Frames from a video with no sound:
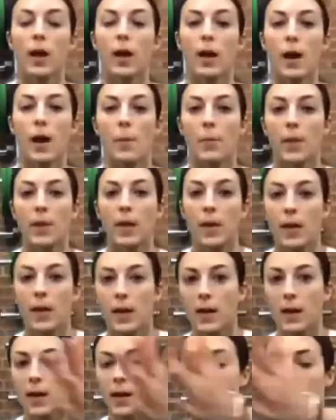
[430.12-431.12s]
up here
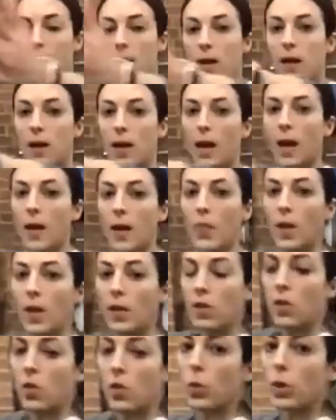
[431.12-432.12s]
and
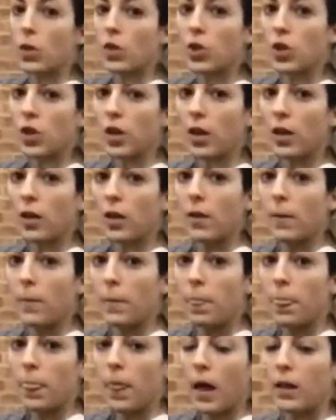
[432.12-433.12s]
then switching.
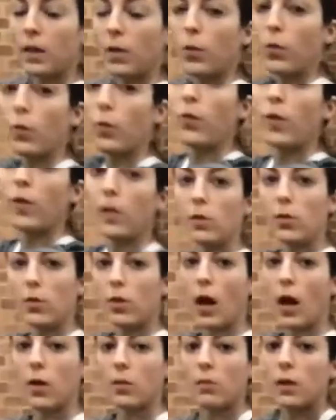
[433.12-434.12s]
And if you feel you
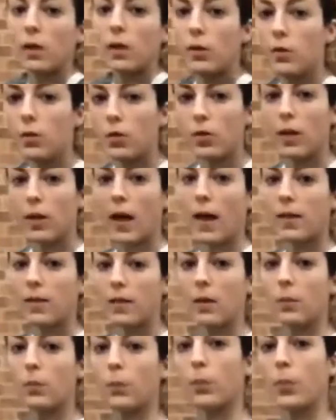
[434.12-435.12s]
can't really do that,
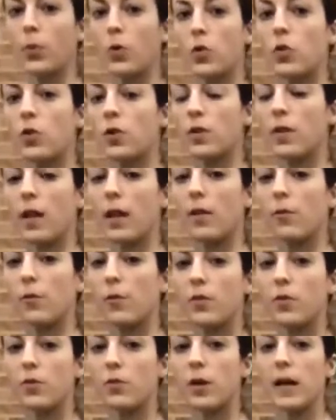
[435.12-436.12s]
then push yourself
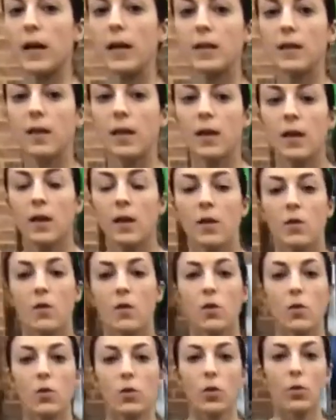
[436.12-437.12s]
straight so
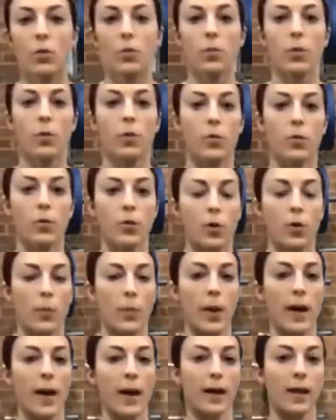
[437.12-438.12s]
you don't move your
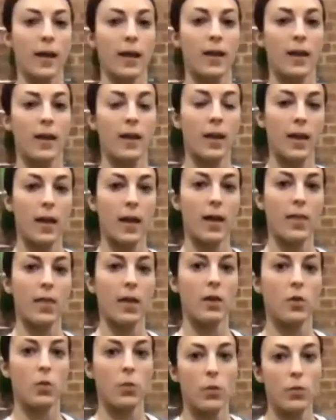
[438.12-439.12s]
back and
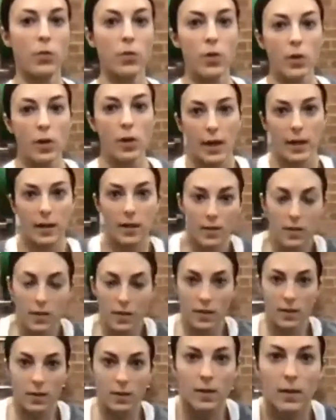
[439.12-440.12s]
then you move your legs.
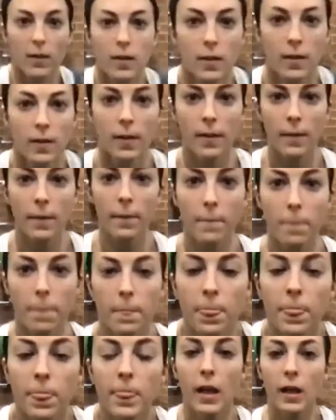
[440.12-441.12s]

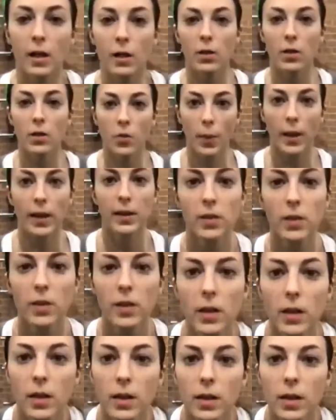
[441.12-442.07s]
That looks better.